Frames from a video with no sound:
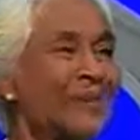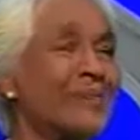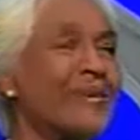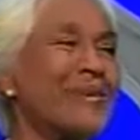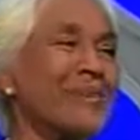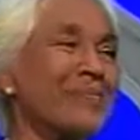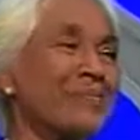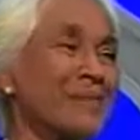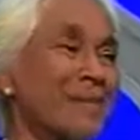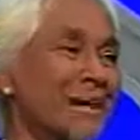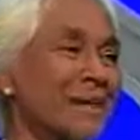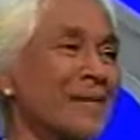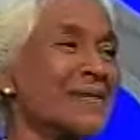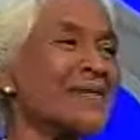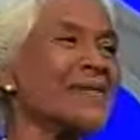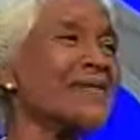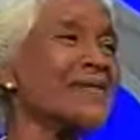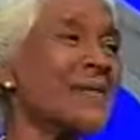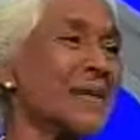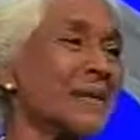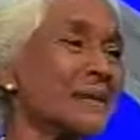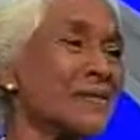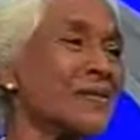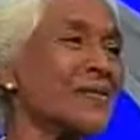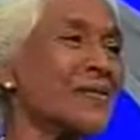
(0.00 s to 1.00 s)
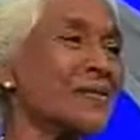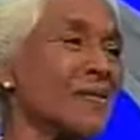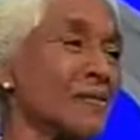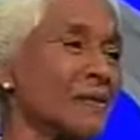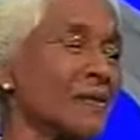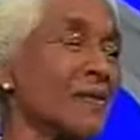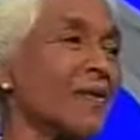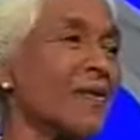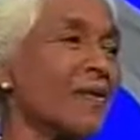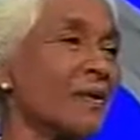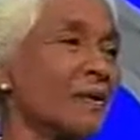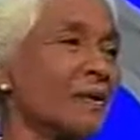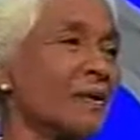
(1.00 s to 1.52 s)
them as such,
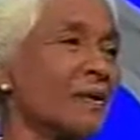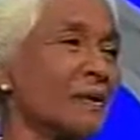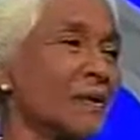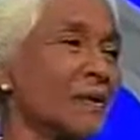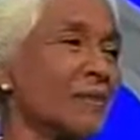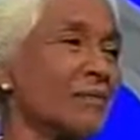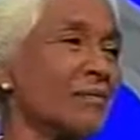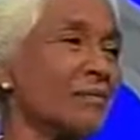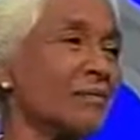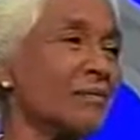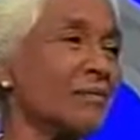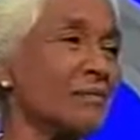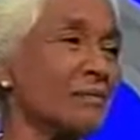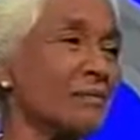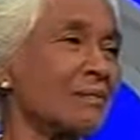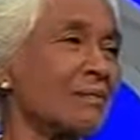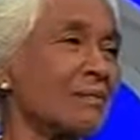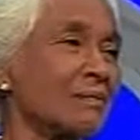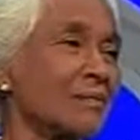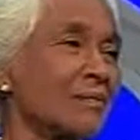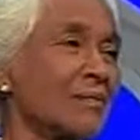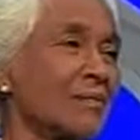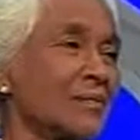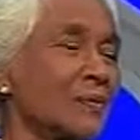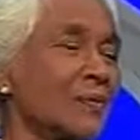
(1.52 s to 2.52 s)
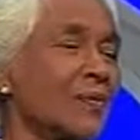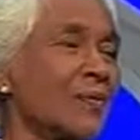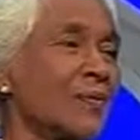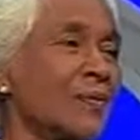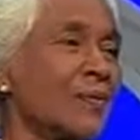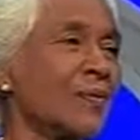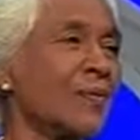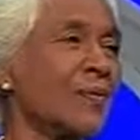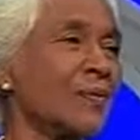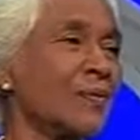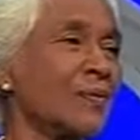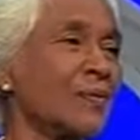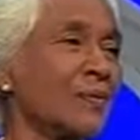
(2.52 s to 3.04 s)

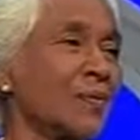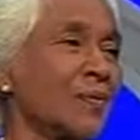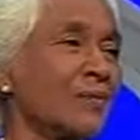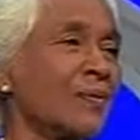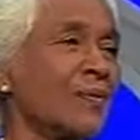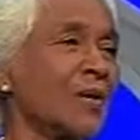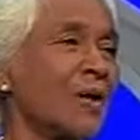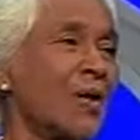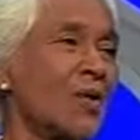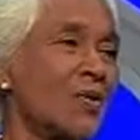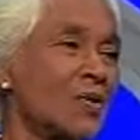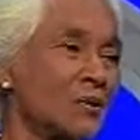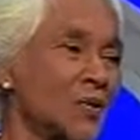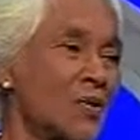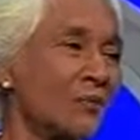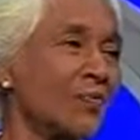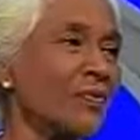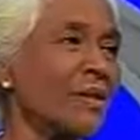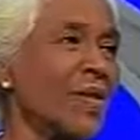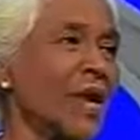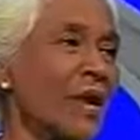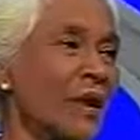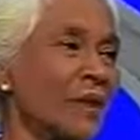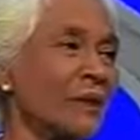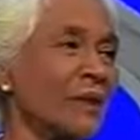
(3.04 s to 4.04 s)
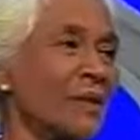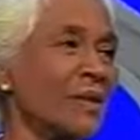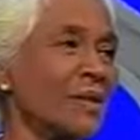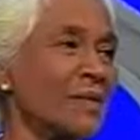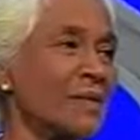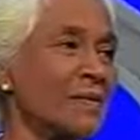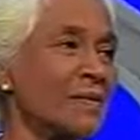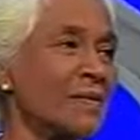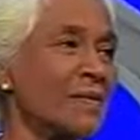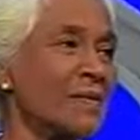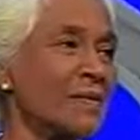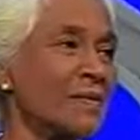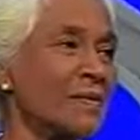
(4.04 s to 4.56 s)
because of their
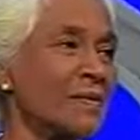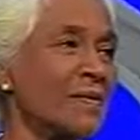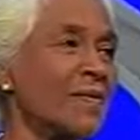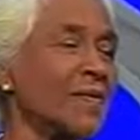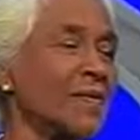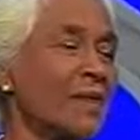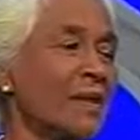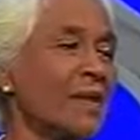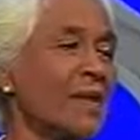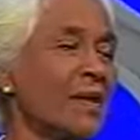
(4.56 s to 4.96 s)
abilities.